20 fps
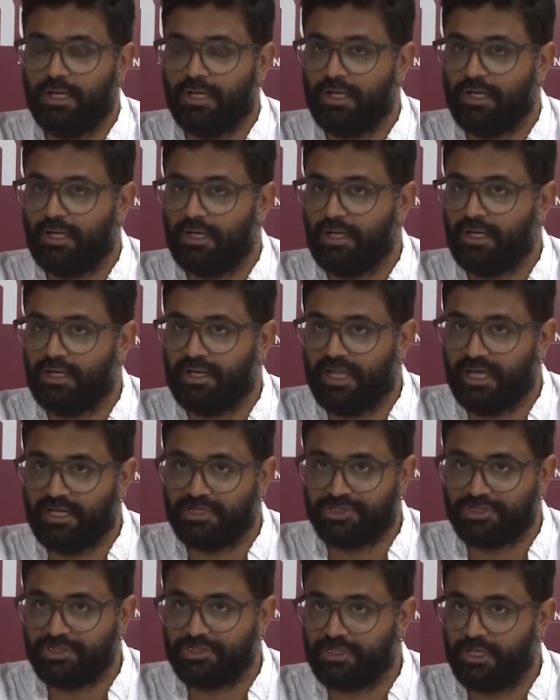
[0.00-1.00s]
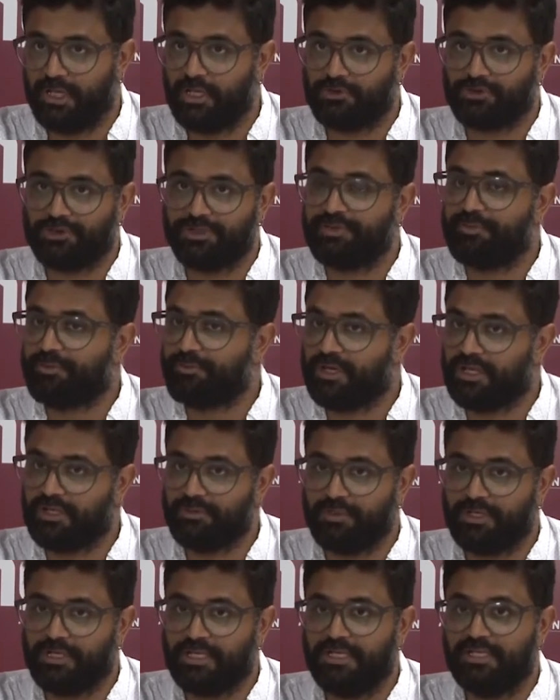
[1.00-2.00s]
allege ill treatment by the
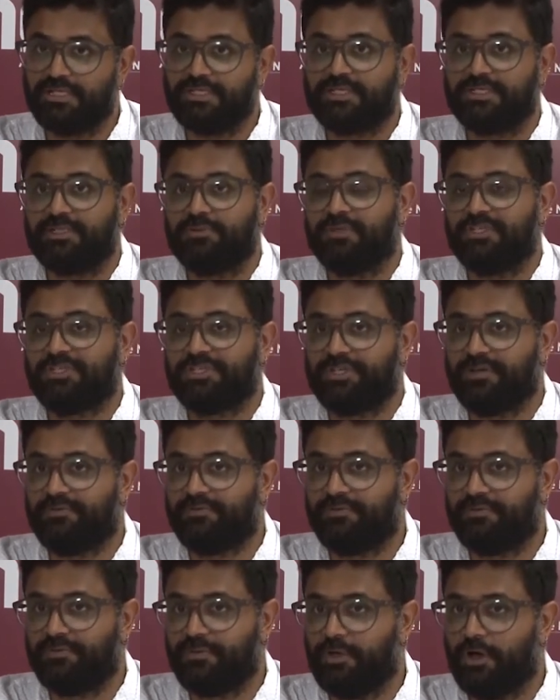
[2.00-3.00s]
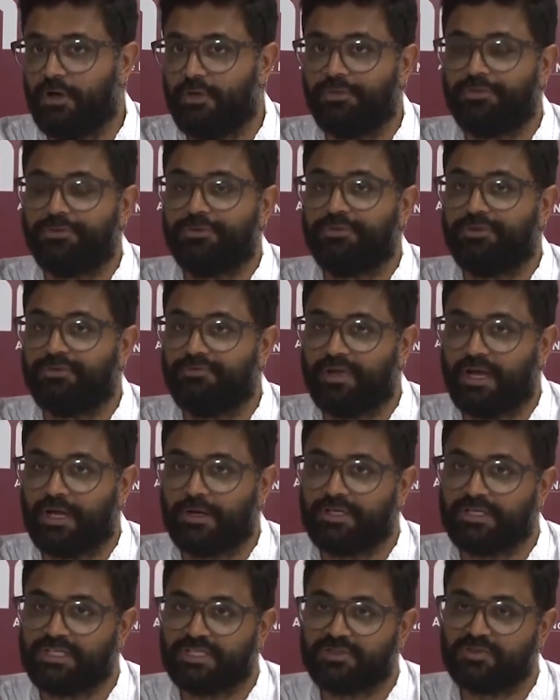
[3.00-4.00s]
police, which have gone through the
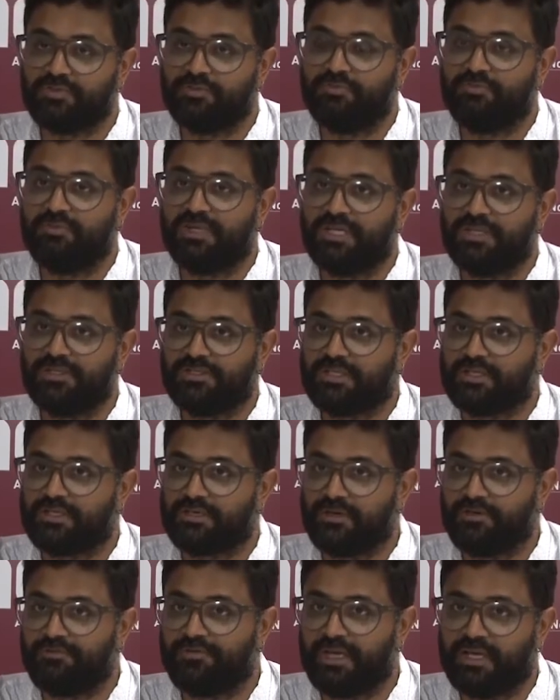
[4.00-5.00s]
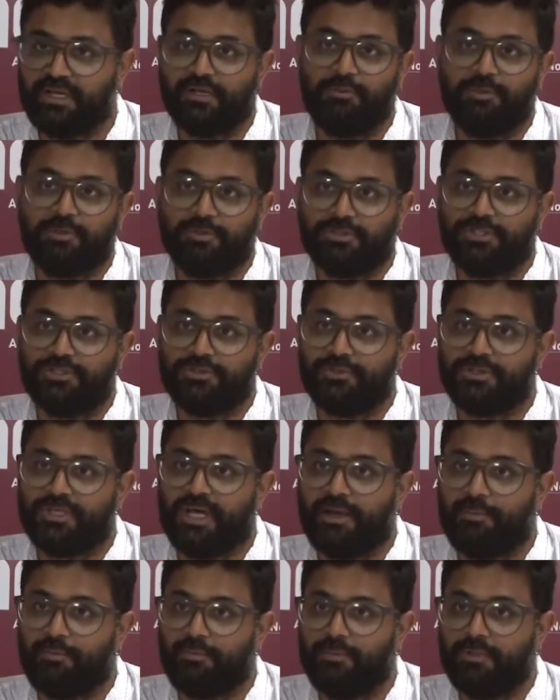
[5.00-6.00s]
various means that are available to
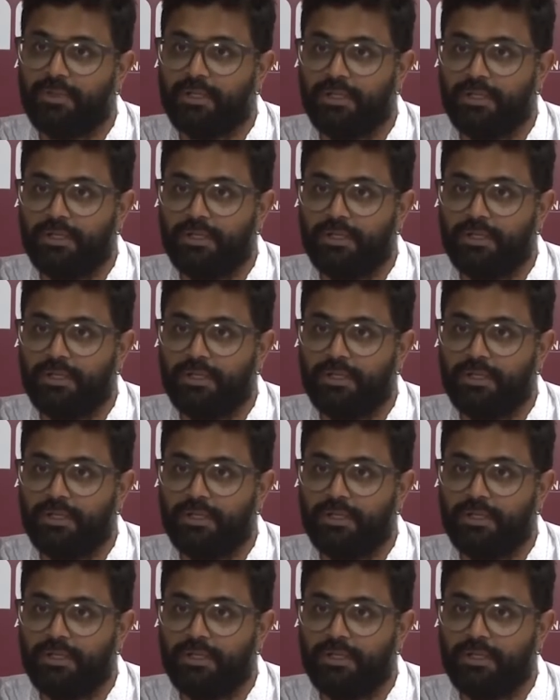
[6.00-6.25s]
them.